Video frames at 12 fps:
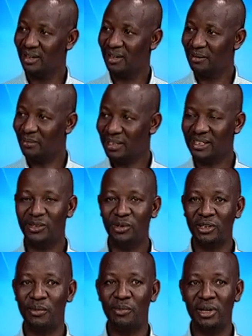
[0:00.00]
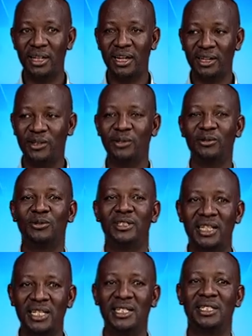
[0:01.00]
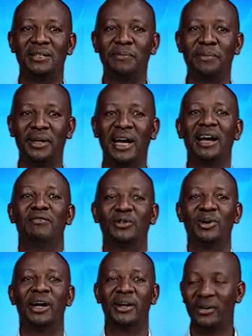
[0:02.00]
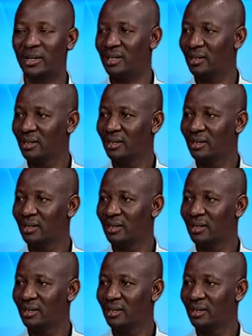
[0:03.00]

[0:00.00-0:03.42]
But it did not mean that you just simply have to agree